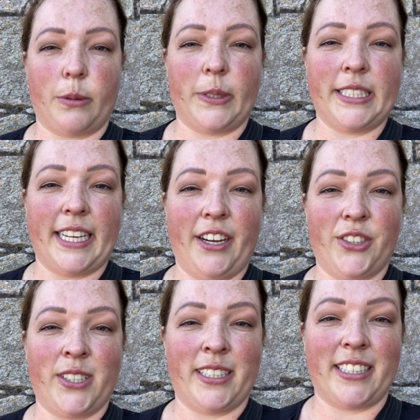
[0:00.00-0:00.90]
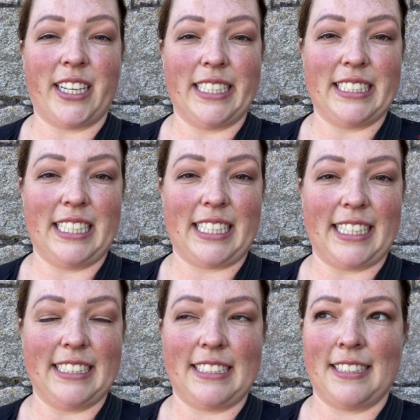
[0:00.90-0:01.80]
went down, got the
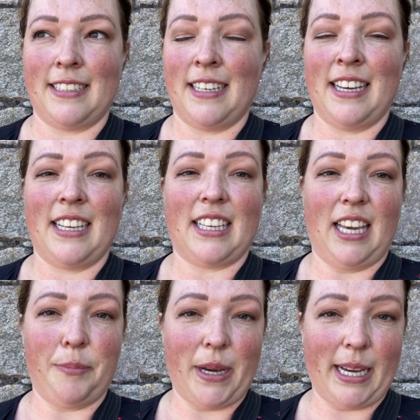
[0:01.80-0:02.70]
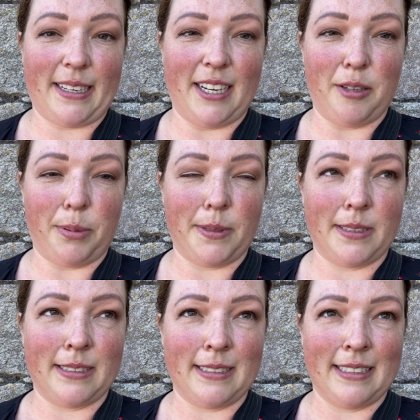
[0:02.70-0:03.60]
tickets, came back up,
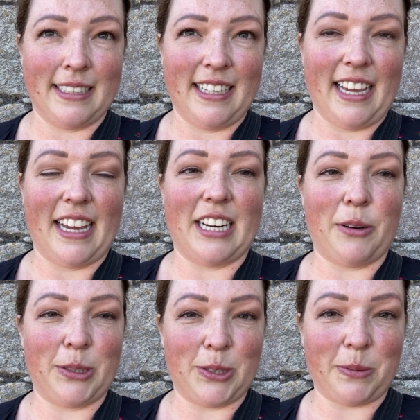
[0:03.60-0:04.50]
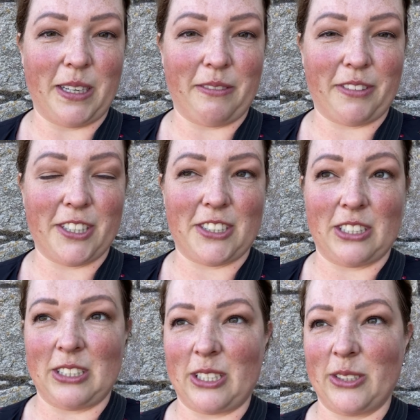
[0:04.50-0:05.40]
and now we're just waiting for our
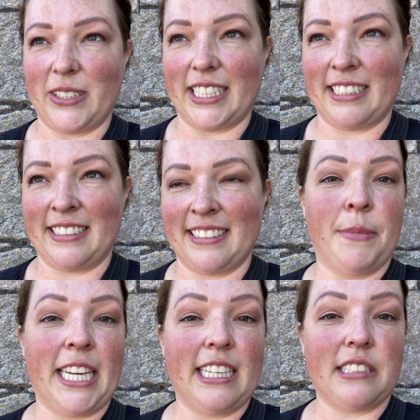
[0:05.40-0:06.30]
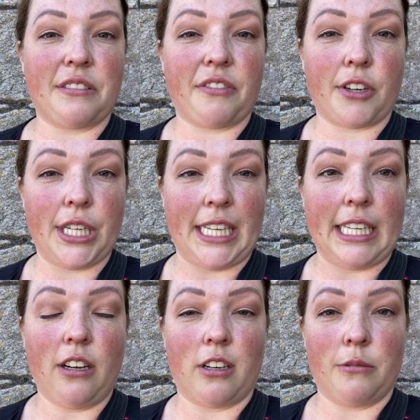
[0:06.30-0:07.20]
turn to go in. It is
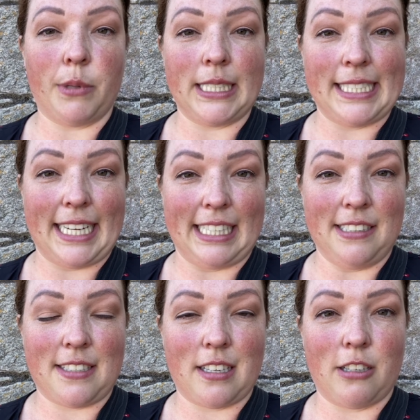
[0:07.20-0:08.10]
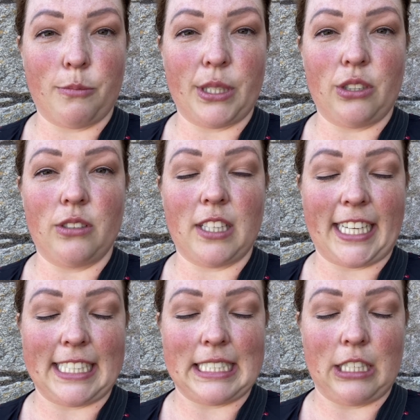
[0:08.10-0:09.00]
free on Mondays, but you, like
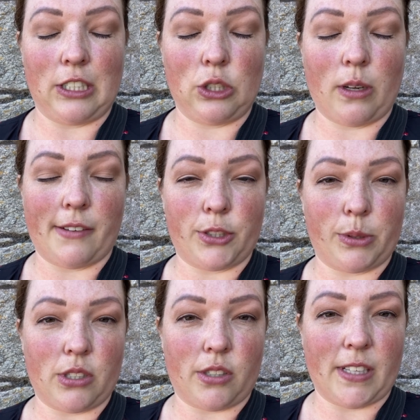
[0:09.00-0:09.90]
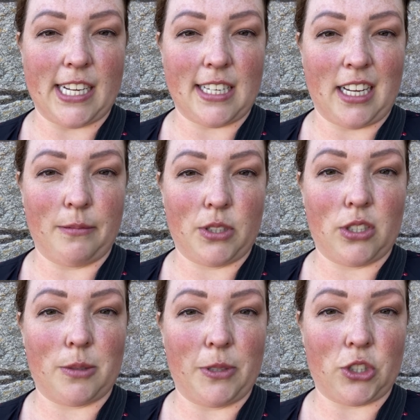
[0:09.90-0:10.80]
I said, you do have to reserve that time, so
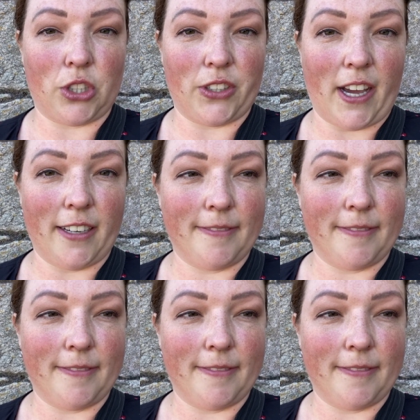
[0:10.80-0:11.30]
just be sure of that.